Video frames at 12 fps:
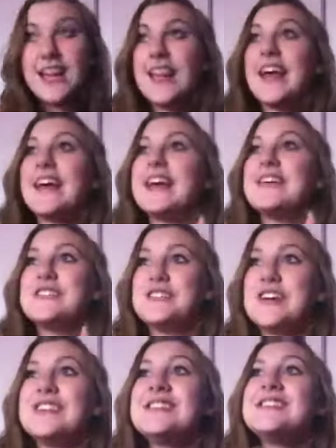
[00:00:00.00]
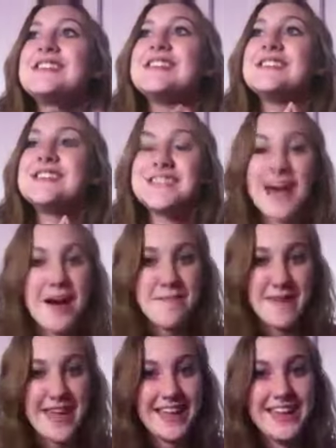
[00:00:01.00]
Like, just
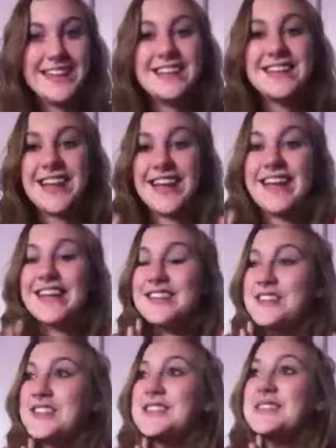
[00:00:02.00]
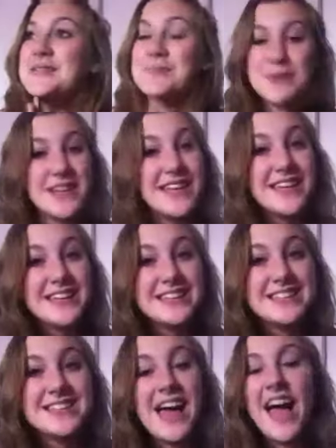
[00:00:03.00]
stop it. Like, just
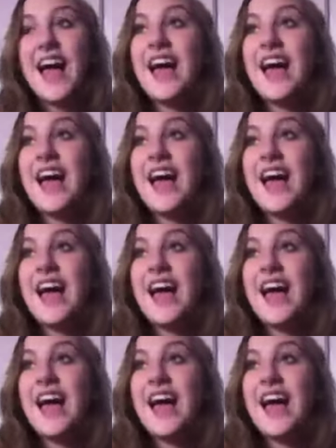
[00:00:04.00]
please.